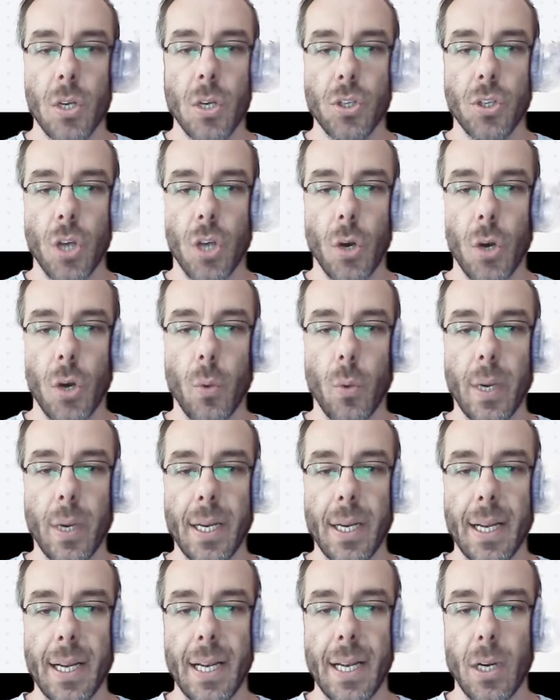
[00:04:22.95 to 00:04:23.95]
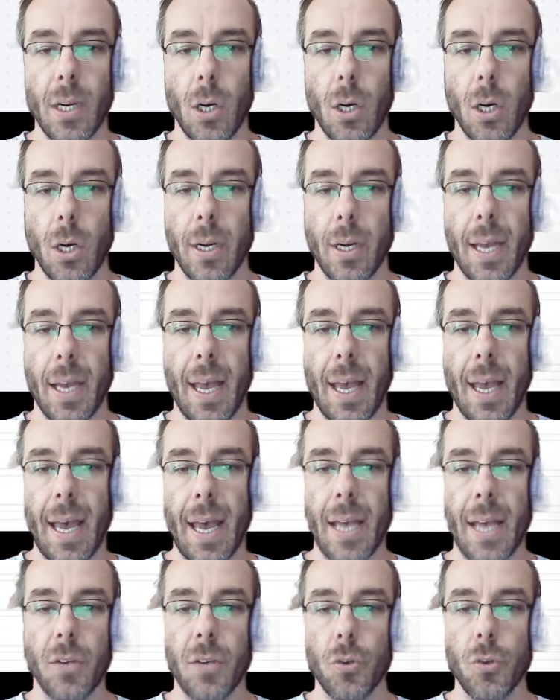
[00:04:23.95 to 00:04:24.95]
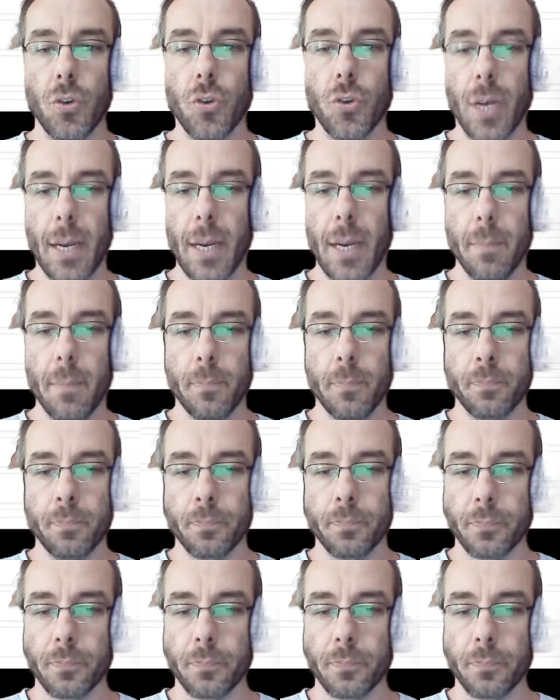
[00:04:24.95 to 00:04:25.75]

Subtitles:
So we're going to click on add new trigger.